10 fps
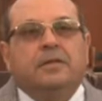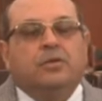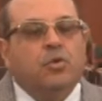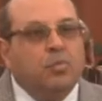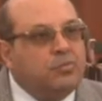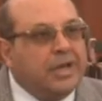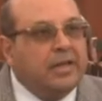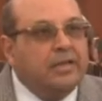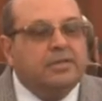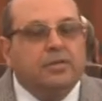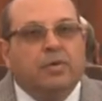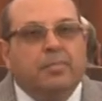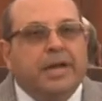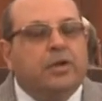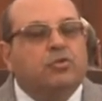to whom challenges were
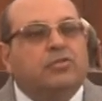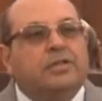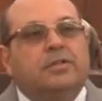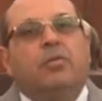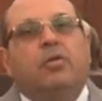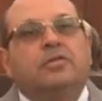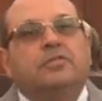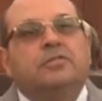made to such awards,